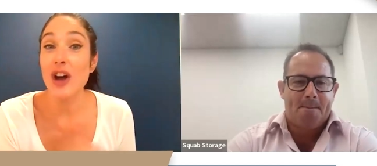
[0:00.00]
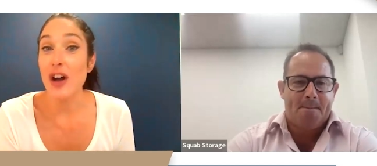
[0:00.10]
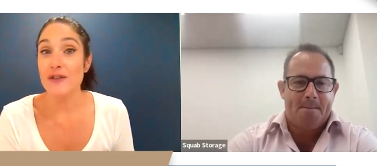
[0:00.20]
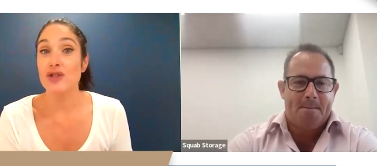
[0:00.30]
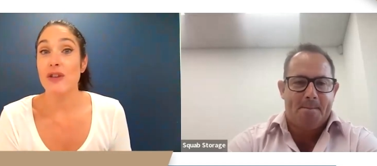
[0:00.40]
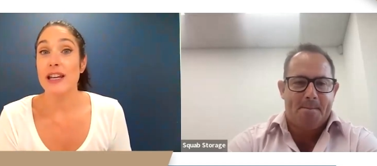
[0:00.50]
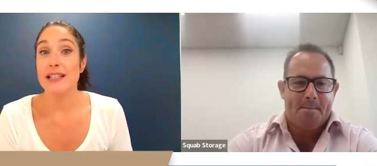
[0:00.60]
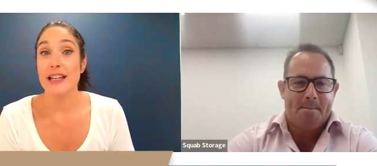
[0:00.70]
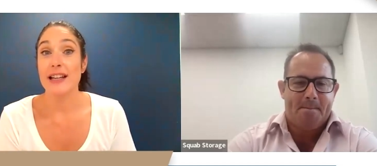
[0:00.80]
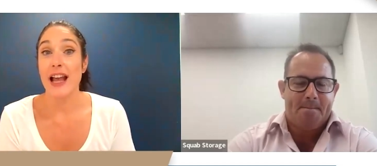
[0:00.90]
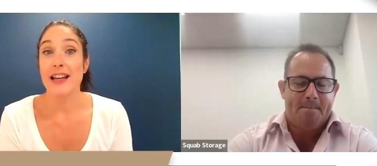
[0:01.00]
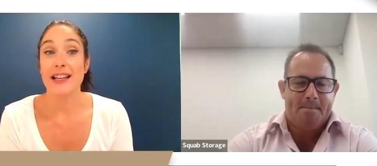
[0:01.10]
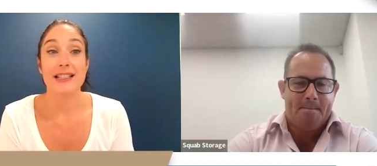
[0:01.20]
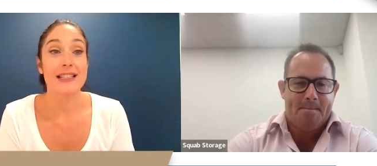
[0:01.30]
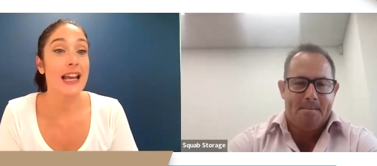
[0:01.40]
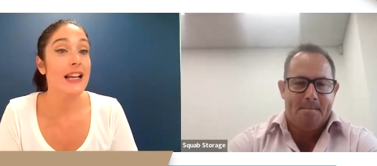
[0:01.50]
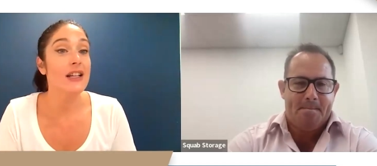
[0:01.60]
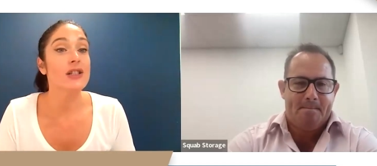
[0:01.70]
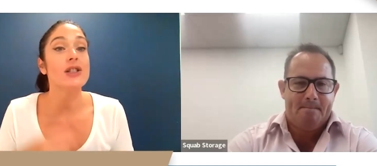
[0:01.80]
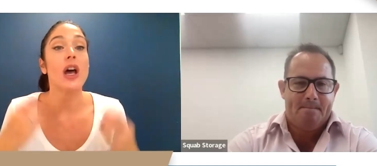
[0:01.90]
Speaker 1: to dive straight in, Alex. Tell
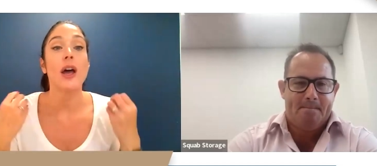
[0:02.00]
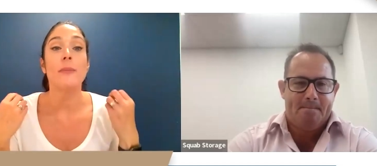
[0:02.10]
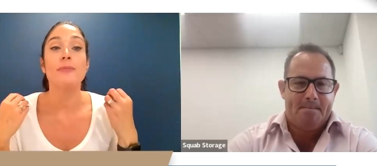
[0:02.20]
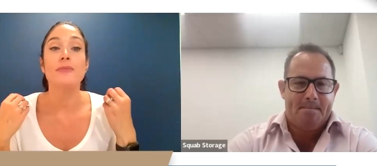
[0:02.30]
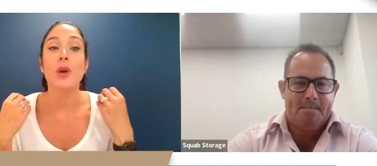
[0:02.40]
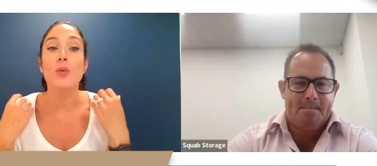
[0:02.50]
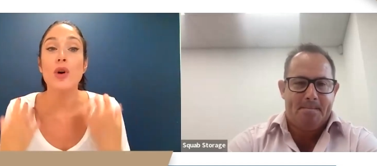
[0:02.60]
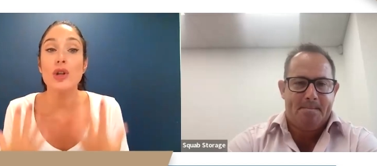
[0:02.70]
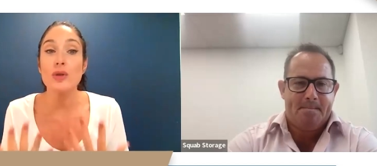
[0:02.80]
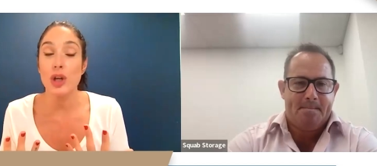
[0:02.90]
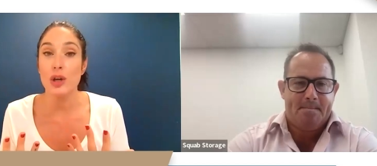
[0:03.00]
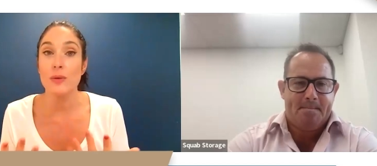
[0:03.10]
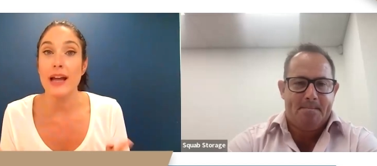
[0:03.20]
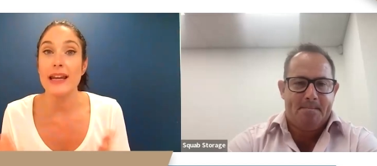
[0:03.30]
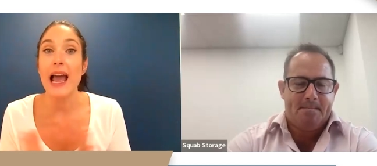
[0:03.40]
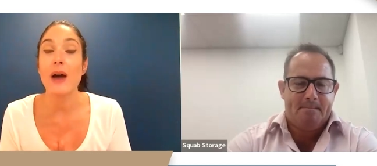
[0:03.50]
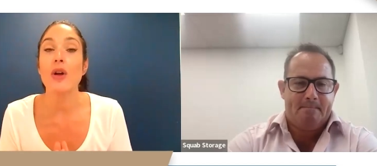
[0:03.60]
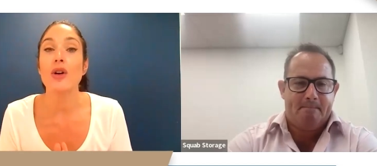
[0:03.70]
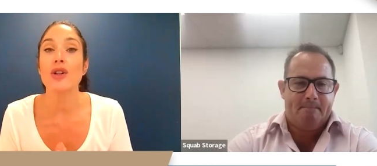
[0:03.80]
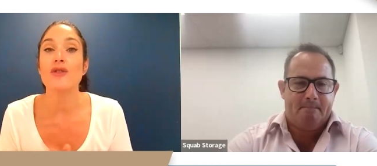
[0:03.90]
us um, what you do and how
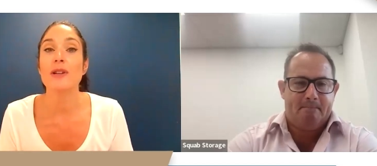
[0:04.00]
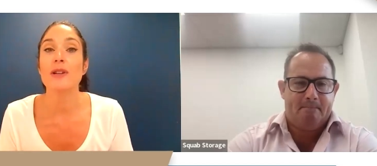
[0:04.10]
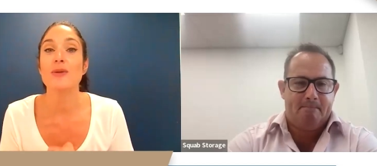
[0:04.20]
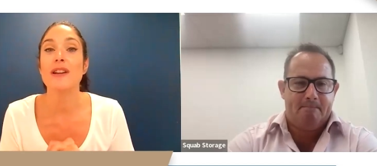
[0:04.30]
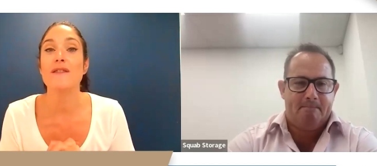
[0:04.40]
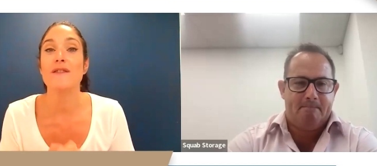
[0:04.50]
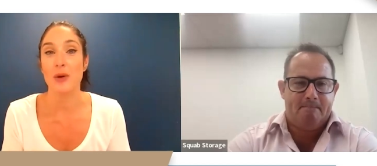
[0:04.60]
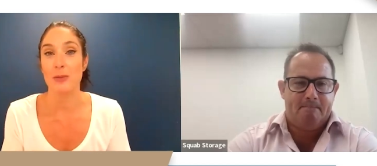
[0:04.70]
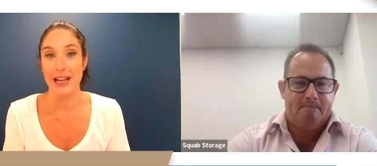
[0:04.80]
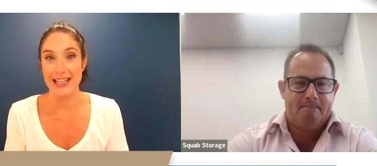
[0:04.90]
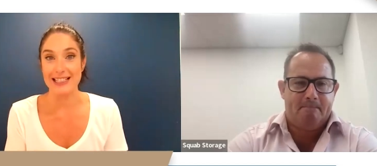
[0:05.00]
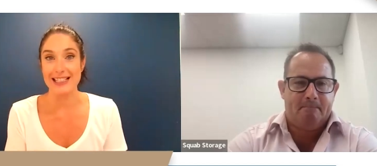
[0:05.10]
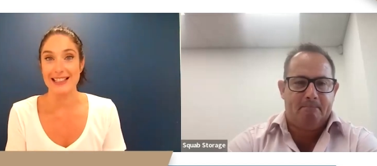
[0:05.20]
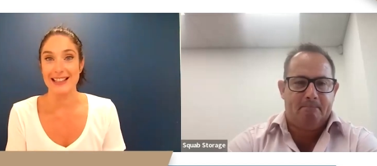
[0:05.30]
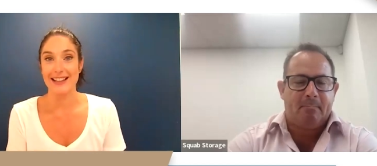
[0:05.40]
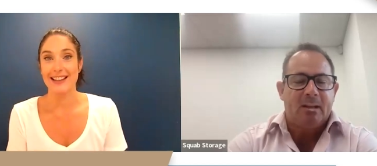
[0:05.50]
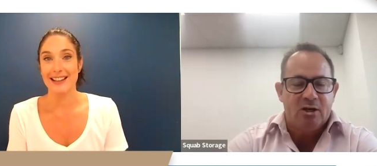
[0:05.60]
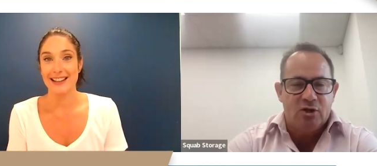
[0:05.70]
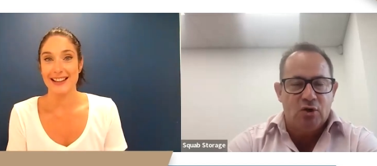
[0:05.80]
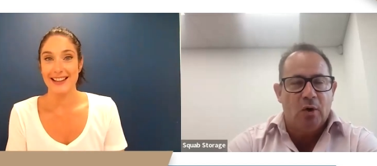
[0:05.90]
long you've been doing it for, please.
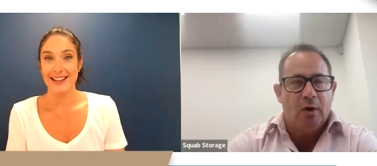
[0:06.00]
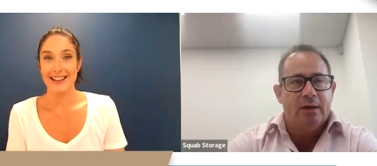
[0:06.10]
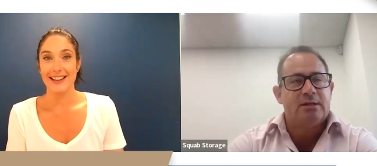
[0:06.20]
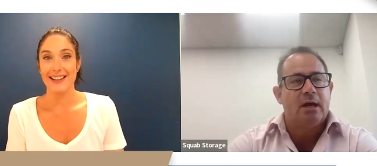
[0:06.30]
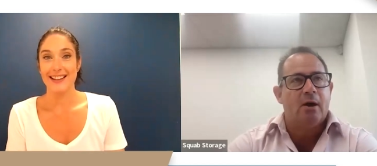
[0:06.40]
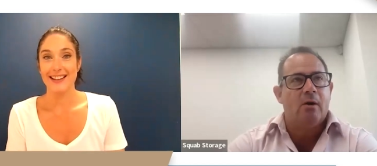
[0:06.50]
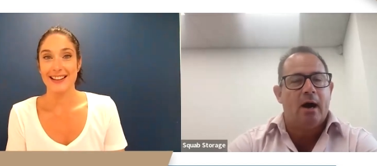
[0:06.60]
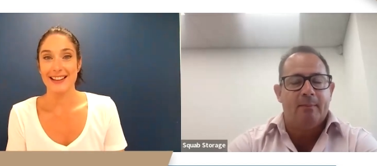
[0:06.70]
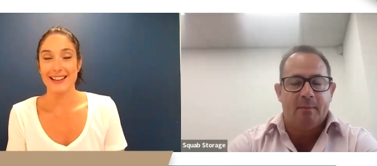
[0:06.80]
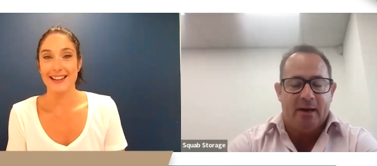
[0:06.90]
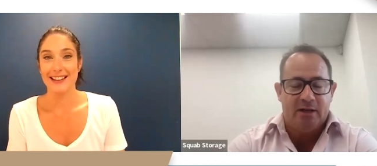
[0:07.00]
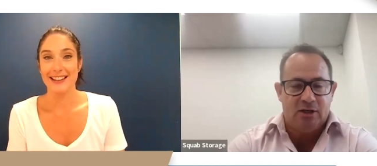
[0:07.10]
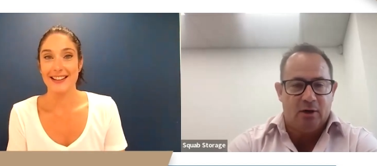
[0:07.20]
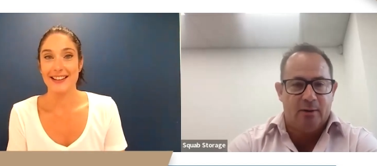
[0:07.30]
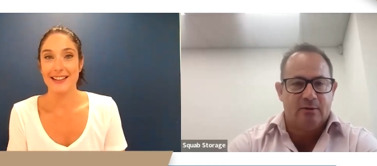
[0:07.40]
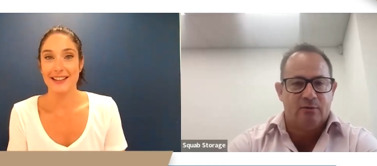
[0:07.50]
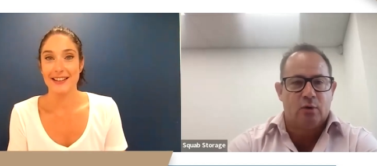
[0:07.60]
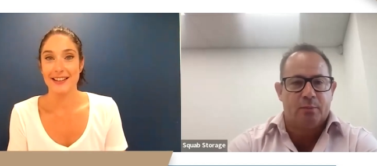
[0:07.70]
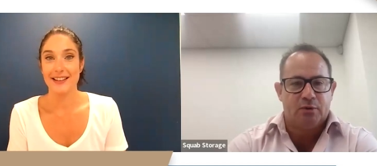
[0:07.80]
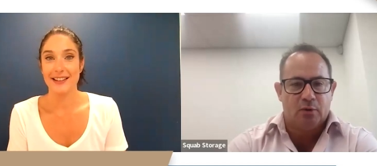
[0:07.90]
Speaker 2: Sure. So I'm the managing director of
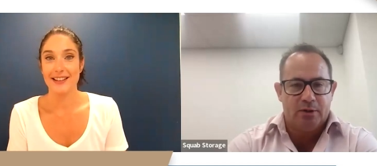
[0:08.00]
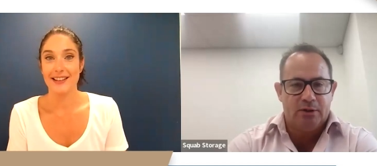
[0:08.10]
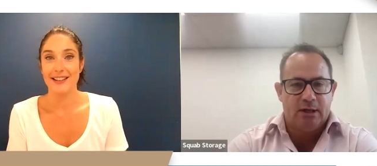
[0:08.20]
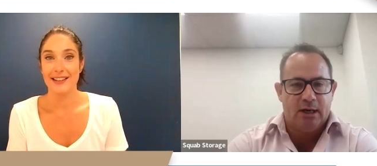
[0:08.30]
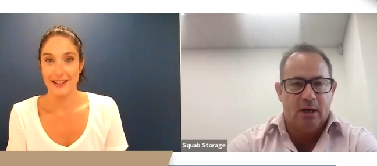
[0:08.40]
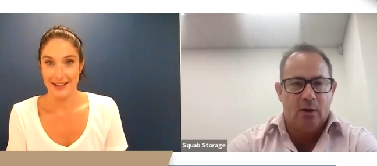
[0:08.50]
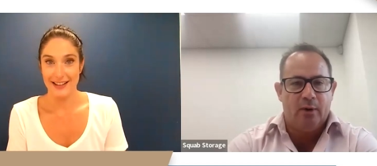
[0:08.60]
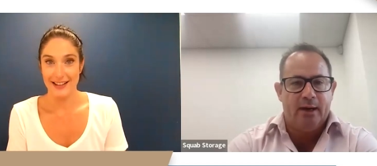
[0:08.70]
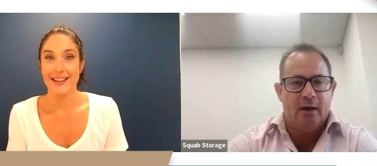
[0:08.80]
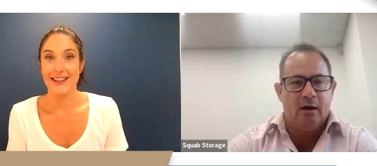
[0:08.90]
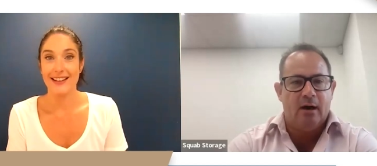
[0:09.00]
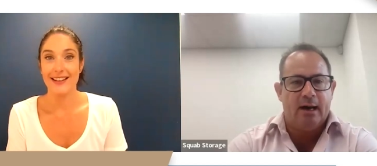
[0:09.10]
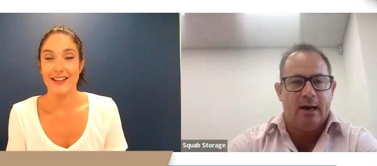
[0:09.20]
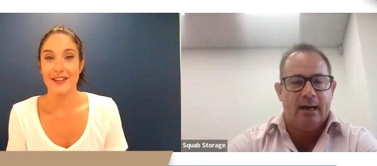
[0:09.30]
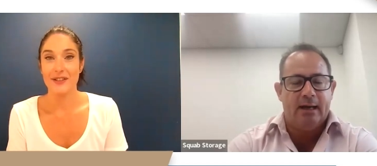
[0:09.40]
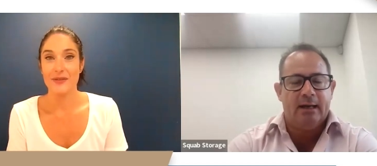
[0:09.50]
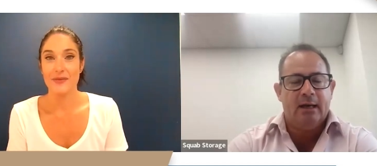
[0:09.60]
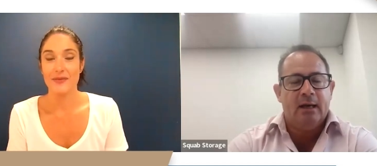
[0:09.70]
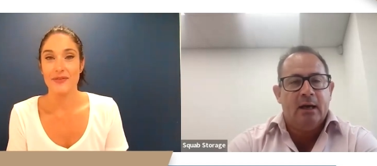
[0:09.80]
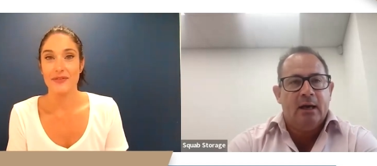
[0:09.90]
Squab Storage. Uh, we are a
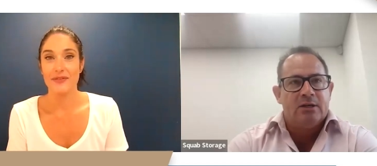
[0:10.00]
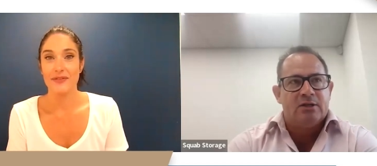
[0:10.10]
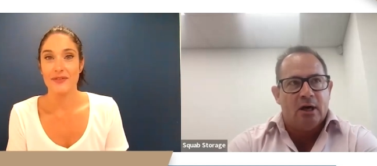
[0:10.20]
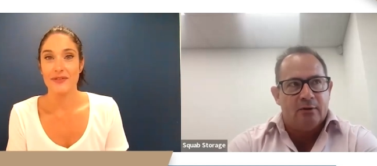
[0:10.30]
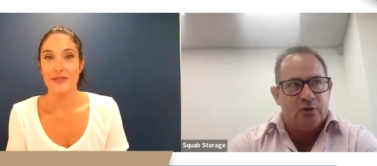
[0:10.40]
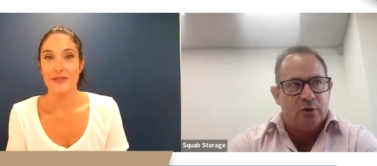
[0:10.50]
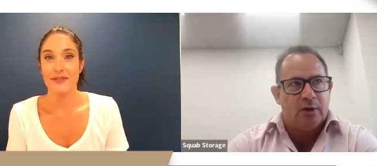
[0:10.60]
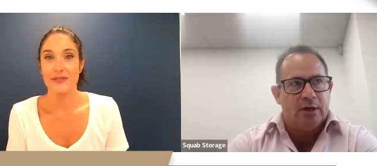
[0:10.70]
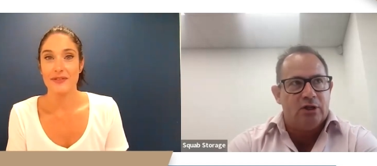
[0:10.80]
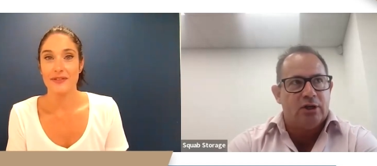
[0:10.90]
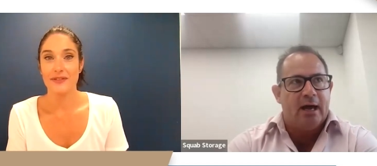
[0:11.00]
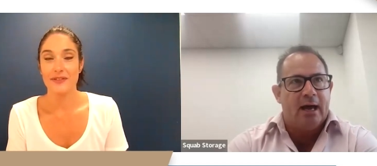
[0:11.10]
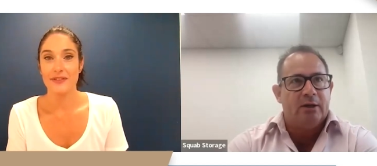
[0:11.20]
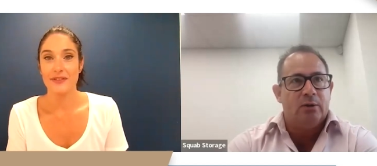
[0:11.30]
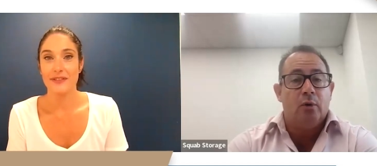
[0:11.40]
self storage and